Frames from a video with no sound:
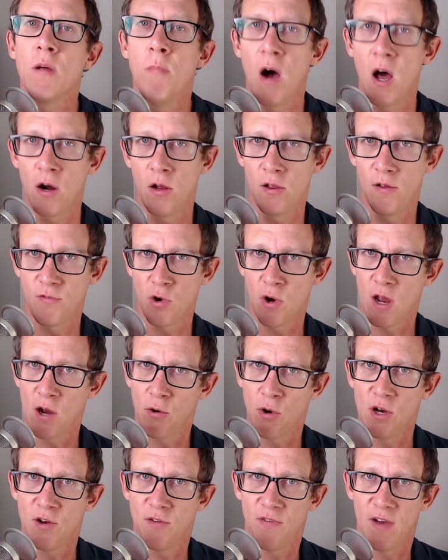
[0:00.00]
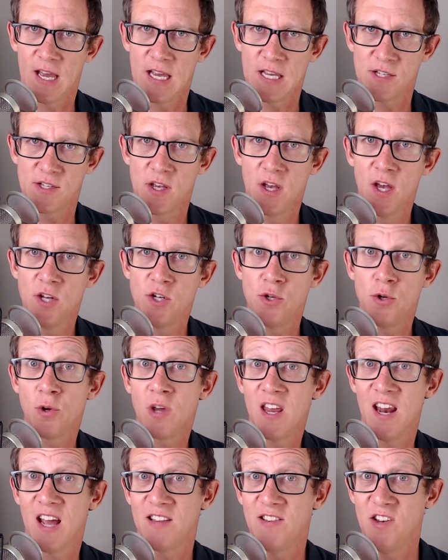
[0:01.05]
model of your Android device to
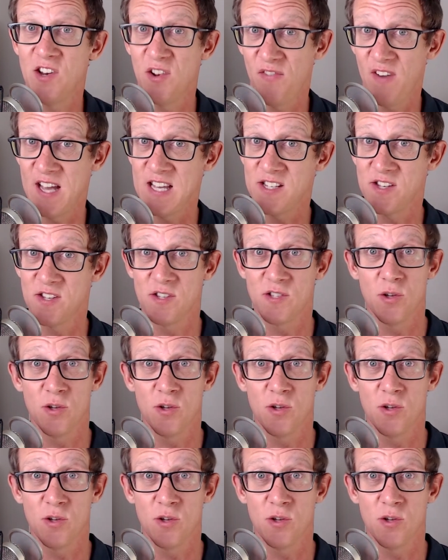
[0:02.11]
connected devices.